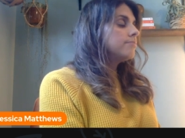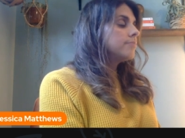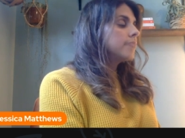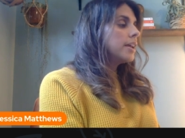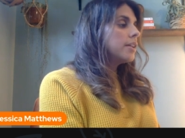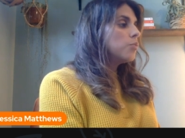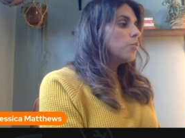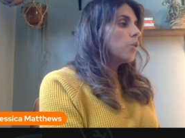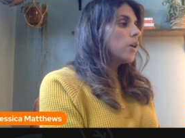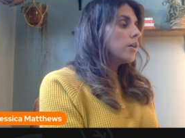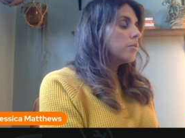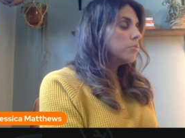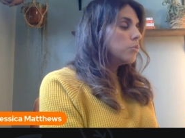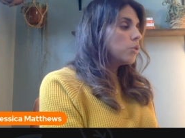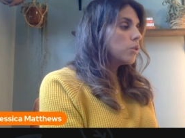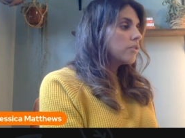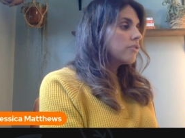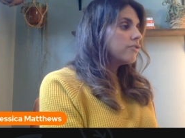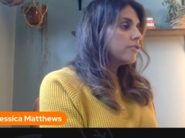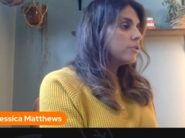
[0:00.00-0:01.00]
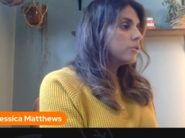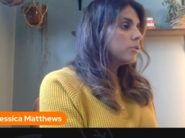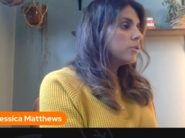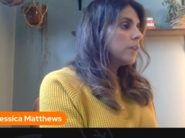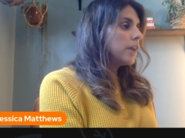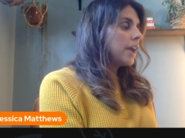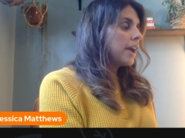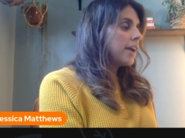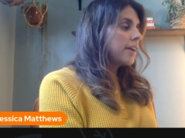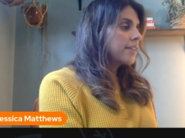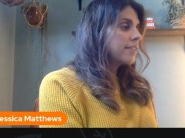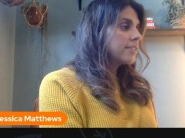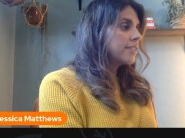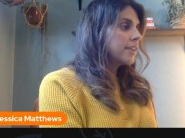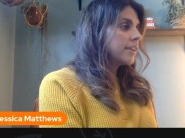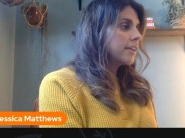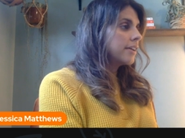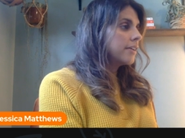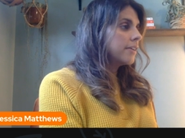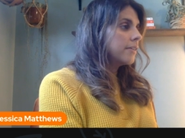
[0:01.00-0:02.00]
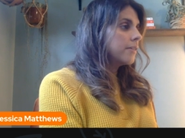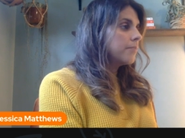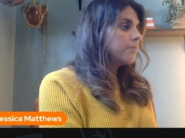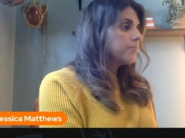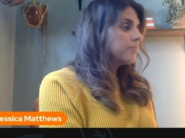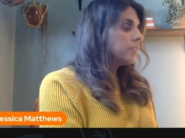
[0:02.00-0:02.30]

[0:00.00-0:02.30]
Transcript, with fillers: and one more full exhale.